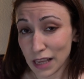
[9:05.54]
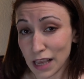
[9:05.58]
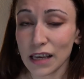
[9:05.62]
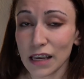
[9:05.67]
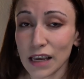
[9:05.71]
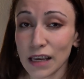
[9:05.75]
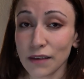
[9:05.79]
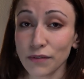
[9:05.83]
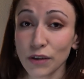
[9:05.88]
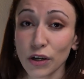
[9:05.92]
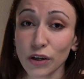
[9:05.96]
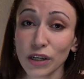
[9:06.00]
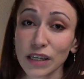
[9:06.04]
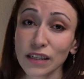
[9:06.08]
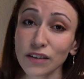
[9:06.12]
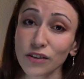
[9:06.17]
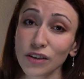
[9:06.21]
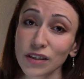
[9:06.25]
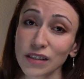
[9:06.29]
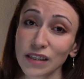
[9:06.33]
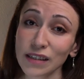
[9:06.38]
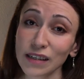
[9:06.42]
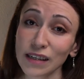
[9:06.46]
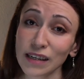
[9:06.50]
If you're
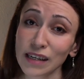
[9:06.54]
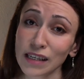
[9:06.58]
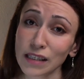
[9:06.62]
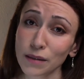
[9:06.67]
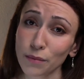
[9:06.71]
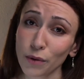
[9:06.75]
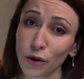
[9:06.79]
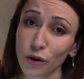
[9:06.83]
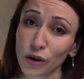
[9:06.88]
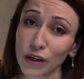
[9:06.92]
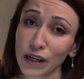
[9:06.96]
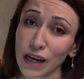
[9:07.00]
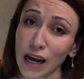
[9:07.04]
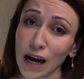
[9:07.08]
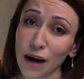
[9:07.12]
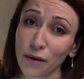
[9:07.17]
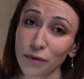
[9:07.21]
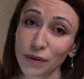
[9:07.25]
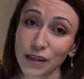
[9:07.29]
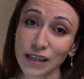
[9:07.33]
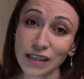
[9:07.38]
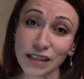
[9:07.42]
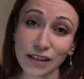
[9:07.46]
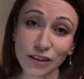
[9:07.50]
interested in exploring how
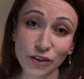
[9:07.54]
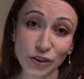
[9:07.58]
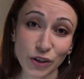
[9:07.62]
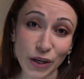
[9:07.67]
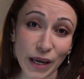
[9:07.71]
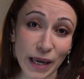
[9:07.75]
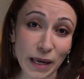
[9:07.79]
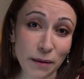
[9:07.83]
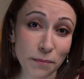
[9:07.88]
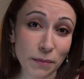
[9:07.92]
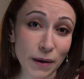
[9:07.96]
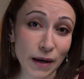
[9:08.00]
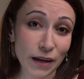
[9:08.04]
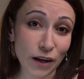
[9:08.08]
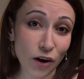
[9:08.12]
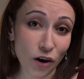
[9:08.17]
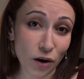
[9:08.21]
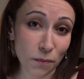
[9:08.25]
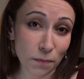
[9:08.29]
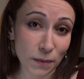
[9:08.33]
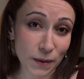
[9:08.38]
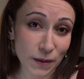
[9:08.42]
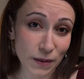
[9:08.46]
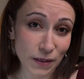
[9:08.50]
these shape your
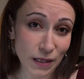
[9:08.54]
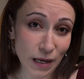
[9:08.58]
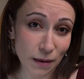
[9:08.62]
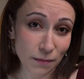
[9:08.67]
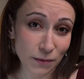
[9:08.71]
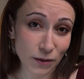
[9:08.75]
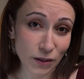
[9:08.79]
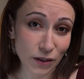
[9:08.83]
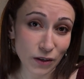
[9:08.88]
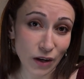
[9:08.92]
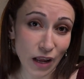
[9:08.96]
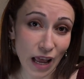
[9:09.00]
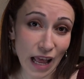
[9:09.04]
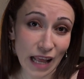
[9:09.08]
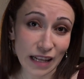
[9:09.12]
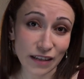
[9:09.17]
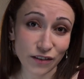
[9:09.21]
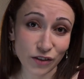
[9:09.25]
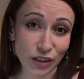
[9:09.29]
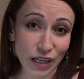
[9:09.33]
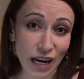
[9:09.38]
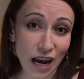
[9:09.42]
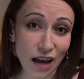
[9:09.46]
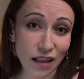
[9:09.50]
perception and
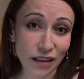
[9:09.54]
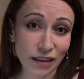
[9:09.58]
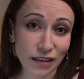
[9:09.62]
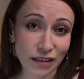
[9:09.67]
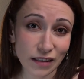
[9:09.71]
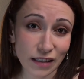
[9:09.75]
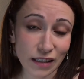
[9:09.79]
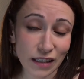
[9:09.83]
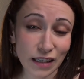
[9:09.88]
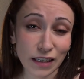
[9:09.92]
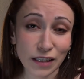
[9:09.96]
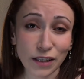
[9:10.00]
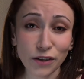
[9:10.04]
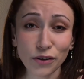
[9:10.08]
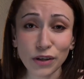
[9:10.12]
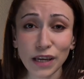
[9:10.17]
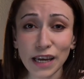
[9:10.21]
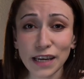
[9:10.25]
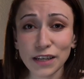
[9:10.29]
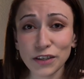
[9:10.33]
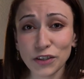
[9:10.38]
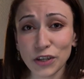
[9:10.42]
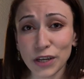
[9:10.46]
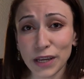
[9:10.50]
reality, you
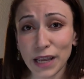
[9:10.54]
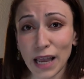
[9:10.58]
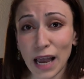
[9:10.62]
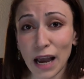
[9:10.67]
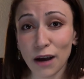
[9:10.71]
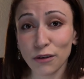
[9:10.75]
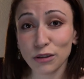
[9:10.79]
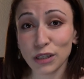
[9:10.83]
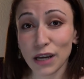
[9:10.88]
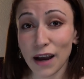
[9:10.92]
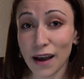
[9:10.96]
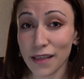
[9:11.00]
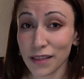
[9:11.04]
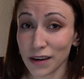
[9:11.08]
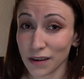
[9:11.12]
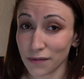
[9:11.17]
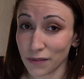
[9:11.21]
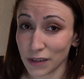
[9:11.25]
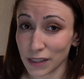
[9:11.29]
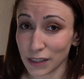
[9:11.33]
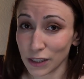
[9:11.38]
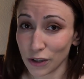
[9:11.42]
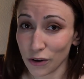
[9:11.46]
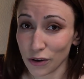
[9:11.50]
can check out other
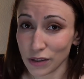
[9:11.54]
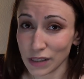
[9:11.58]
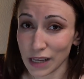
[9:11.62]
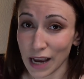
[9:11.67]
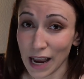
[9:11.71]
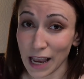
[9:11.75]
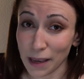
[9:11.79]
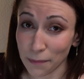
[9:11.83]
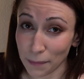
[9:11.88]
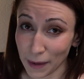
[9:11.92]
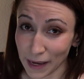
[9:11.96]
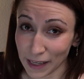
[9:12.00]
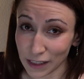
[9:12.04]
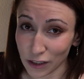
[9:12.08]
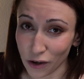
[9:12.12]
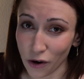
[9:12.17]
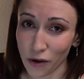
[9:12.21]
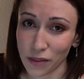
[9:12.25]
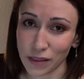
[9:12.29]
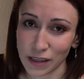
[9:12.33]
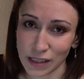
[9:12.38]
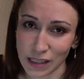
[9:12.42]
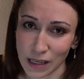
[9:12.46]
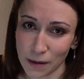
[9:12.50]
videos I made on
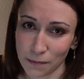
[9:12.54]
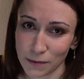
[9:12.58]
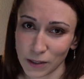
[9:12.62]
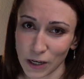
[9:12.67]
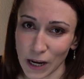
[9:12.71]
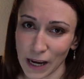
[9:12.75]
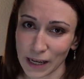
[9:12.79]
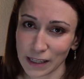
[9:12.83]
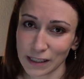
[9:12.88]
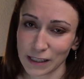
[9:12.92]
the subject.